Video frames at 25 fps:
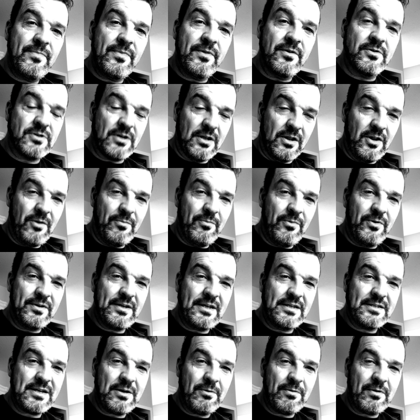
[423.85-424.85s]
There's a lot more
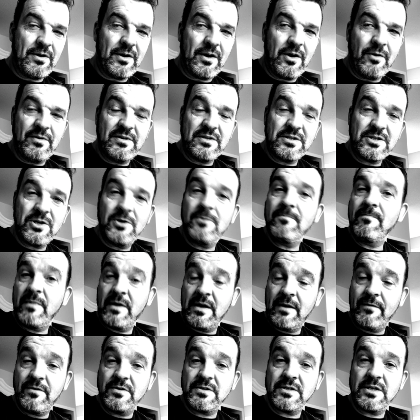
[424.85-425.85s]
detail we can go into,
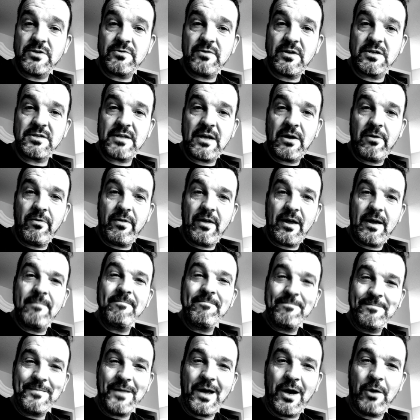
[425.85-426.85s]
and if there's interest out there,
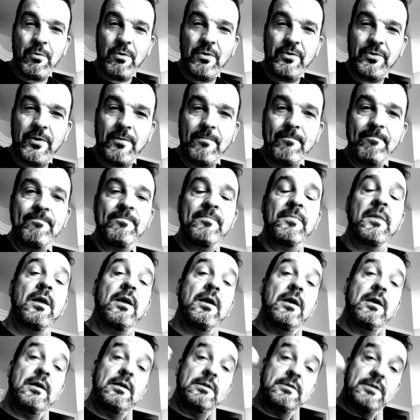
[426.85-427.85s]
I will do.
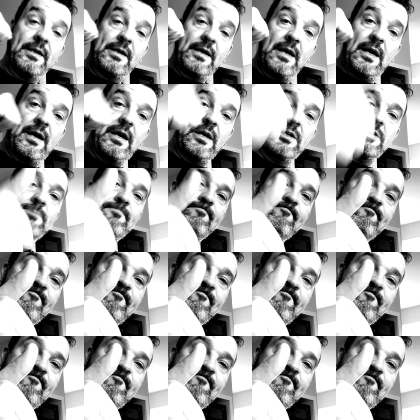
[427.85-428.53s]
Take care, guys.